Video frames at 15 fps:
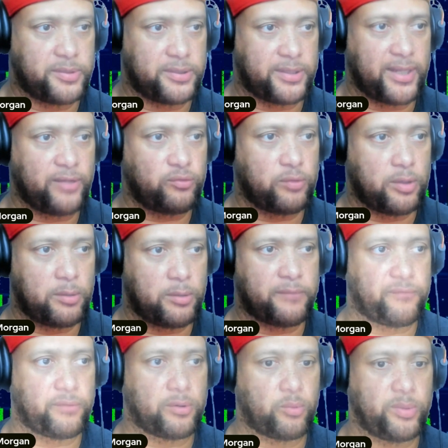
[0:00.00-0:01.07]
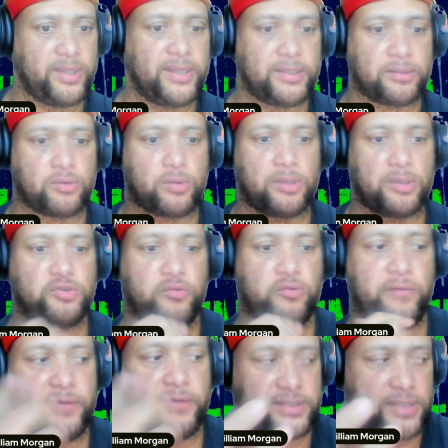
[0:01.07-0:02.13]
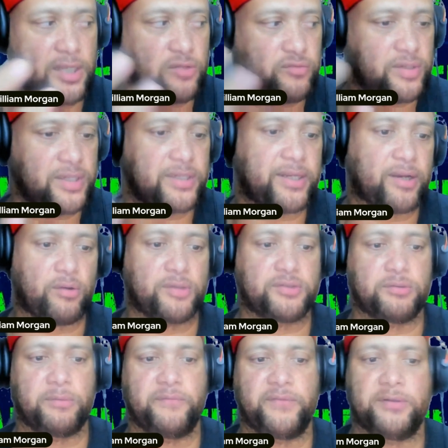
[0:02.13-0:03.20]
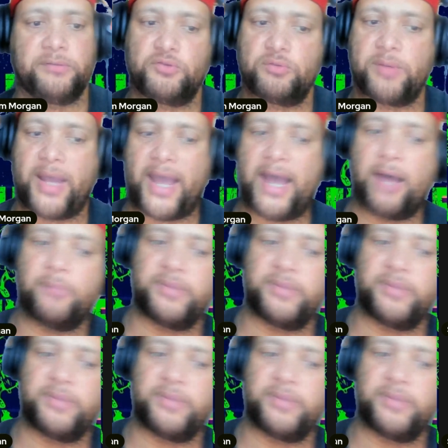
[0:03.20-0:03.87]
That, that's what I'm hoping for. That we get the crossover. As long as we get that crossover in Venom 2, I'll